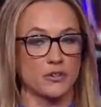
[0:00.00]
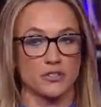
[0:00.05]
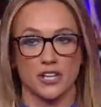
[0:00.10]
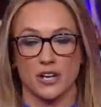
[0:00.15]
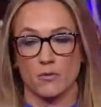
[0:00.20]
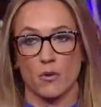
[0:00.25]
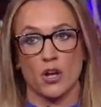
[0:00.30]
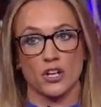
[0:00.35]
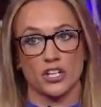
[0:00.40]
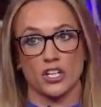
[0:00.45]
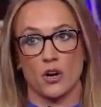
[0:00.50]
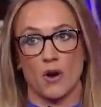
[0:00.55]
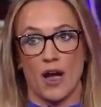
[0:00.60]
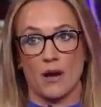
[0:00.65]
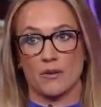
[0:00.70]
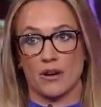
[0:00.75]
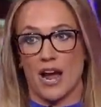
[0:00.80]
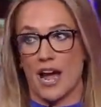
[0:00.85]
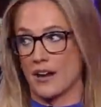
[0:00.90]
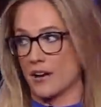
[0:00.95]
He was like, well, you know, I
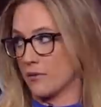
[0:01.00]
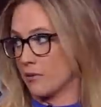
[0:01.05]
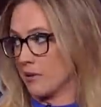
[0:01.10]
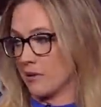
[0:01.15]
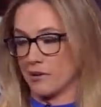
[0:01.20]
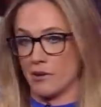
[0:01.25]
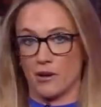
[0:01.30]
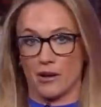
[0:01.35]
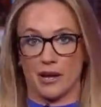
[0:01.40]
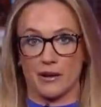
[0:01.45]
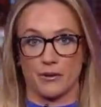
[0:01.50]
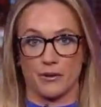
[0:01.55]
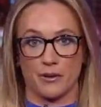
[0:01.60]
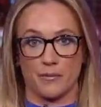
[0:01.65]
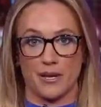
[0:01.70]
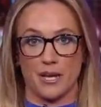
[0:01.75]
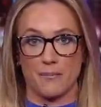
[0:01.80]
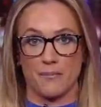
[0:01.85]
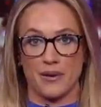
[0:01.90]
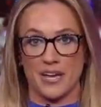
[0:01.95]
don't want to
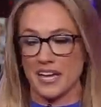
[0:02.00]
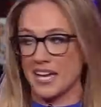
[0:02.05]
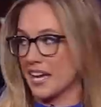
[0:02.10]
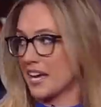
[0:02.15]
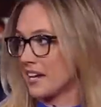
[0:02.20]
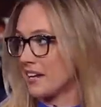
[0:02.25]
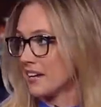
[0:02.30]
be a bigot.